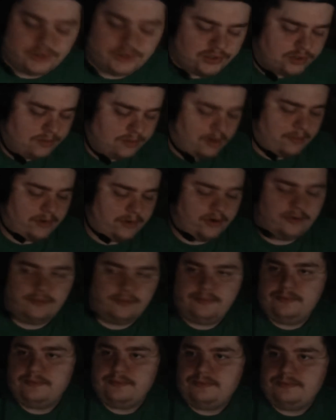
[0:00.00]
Just remembered.
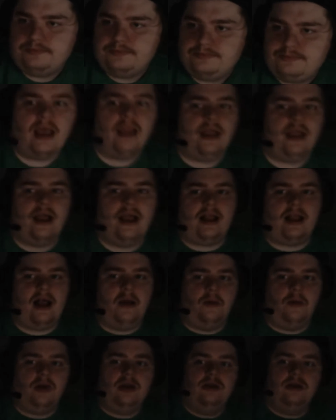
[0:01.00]
Yeah, yeah.
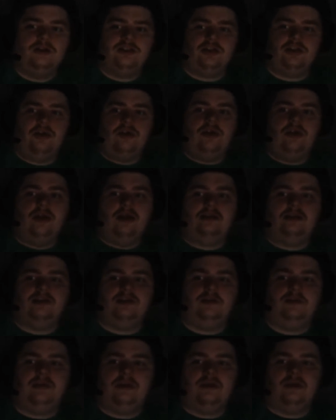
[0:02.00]
I want to show you that
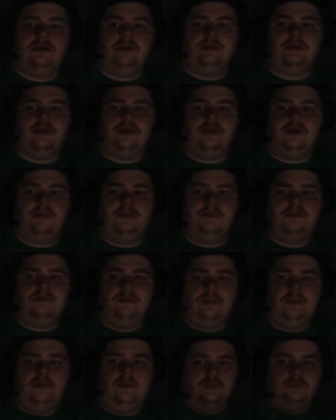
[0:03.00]
too because I
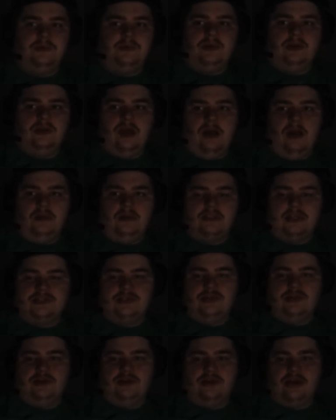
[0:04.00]
was
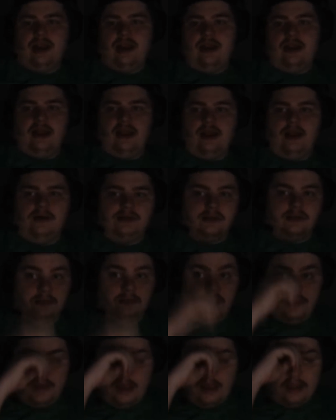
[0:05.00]
actually looking at it and I was
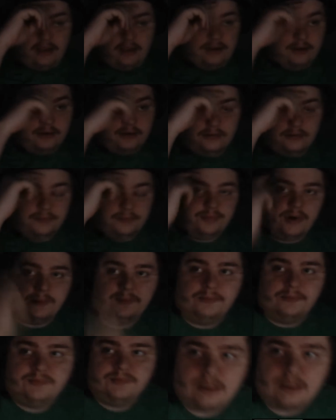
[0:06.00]
like, maybe I could
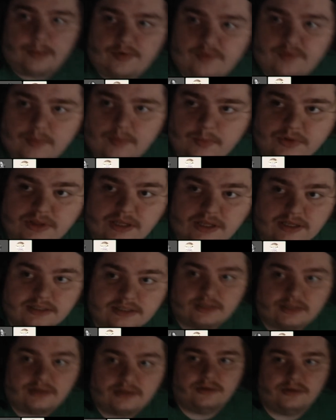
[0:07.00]
prep some of them with
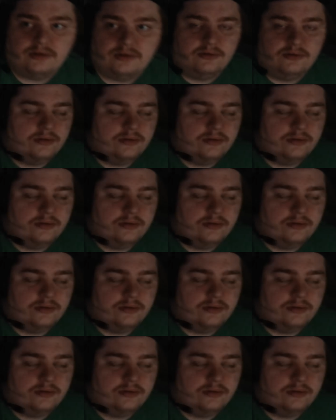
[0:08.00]
this and.